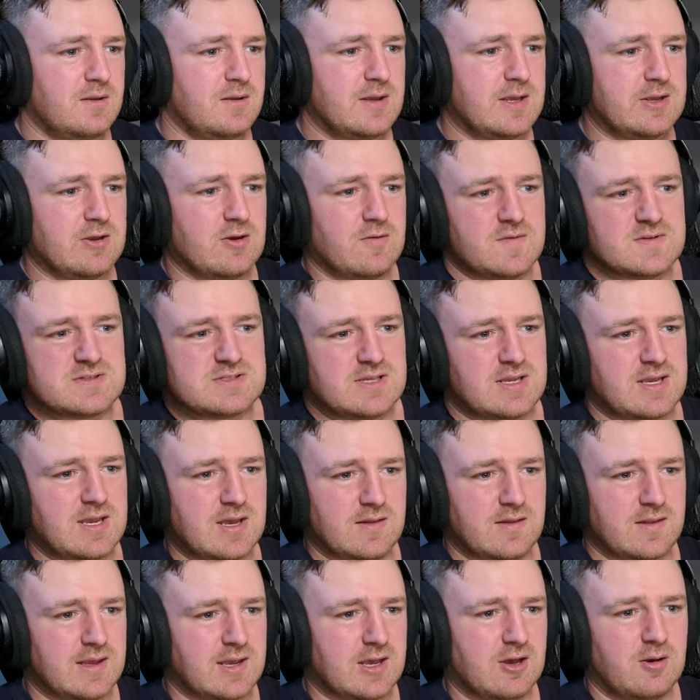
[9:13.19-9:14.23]
yeah, you obviously
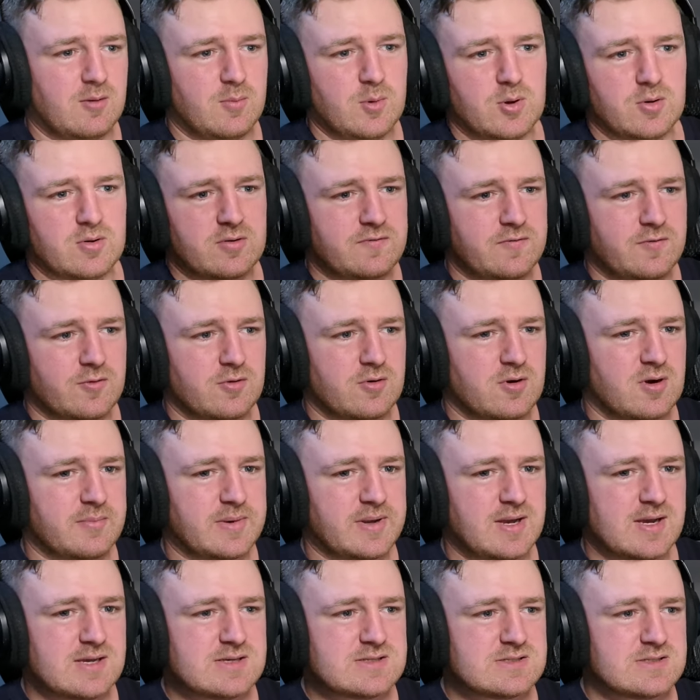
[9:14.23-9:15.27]
can't like elbow or
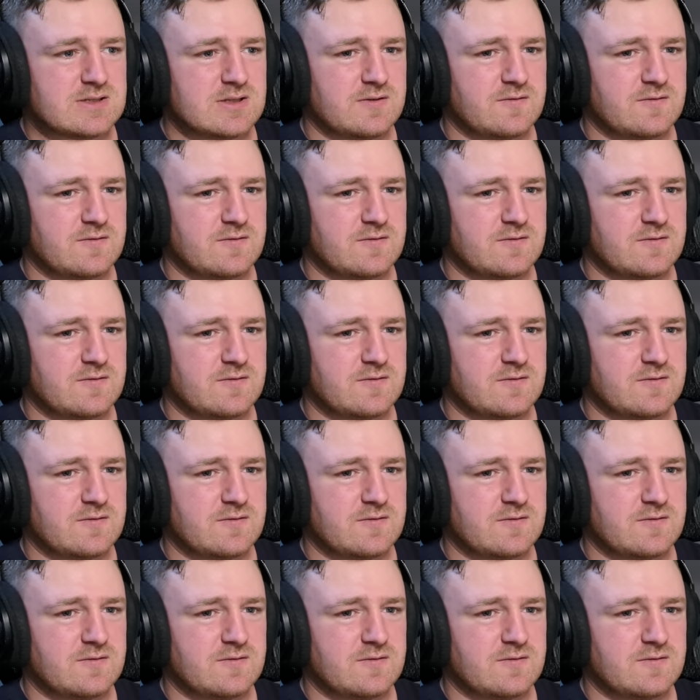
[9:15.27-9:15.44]
forearm guys in